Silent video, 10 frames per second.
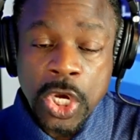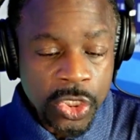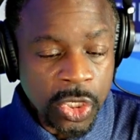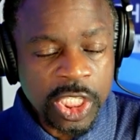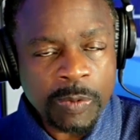
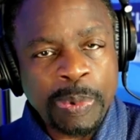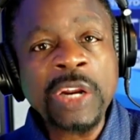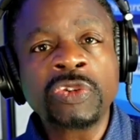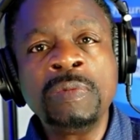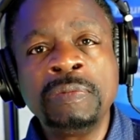So the
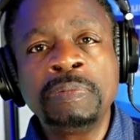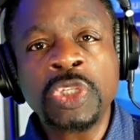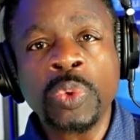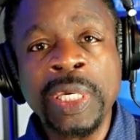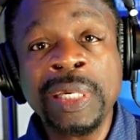spectrum
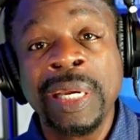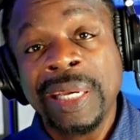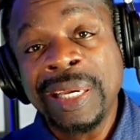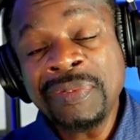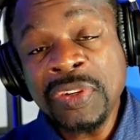
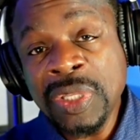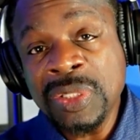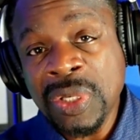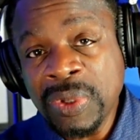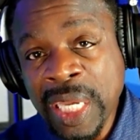between
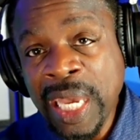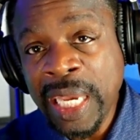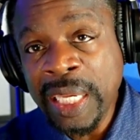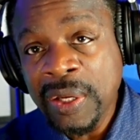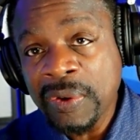everything's
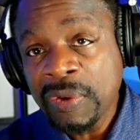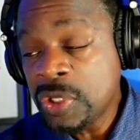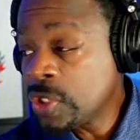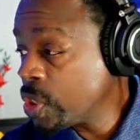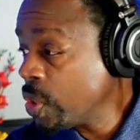okay
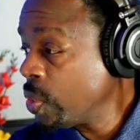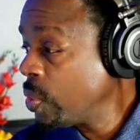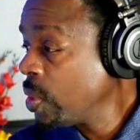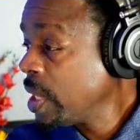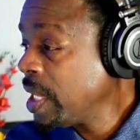
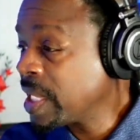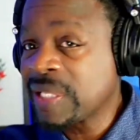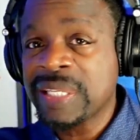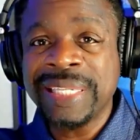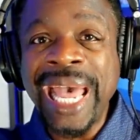to
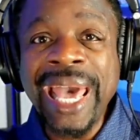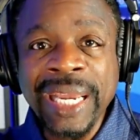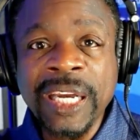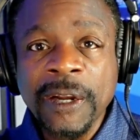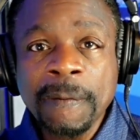
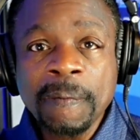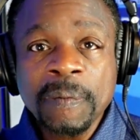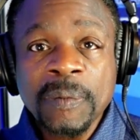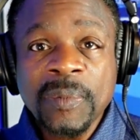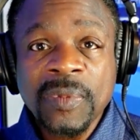ecstatic,
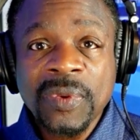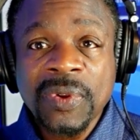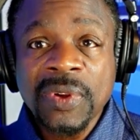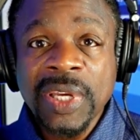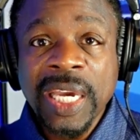
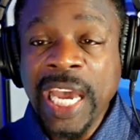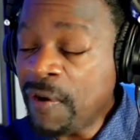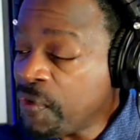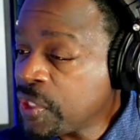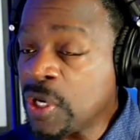
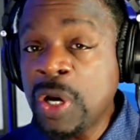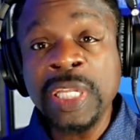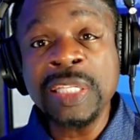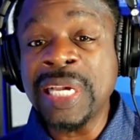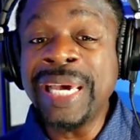everything on
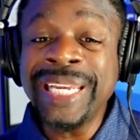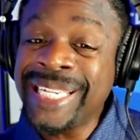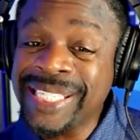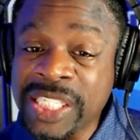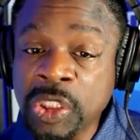that side
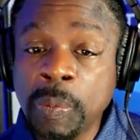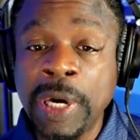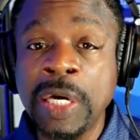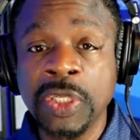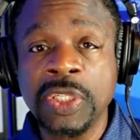is still
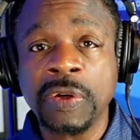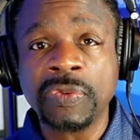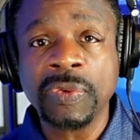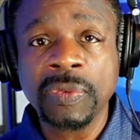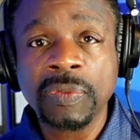
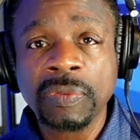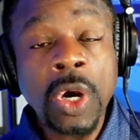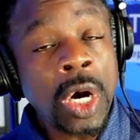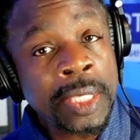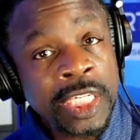positive.
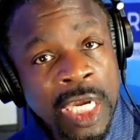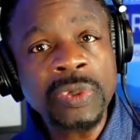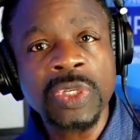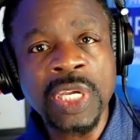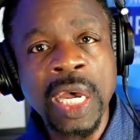On the
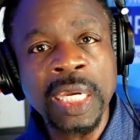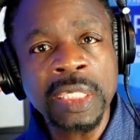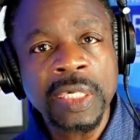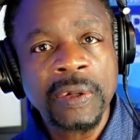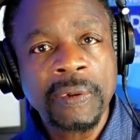other
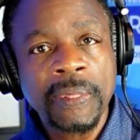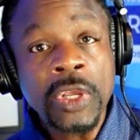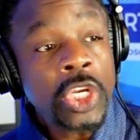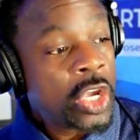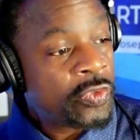side,
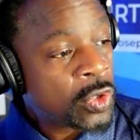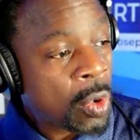if you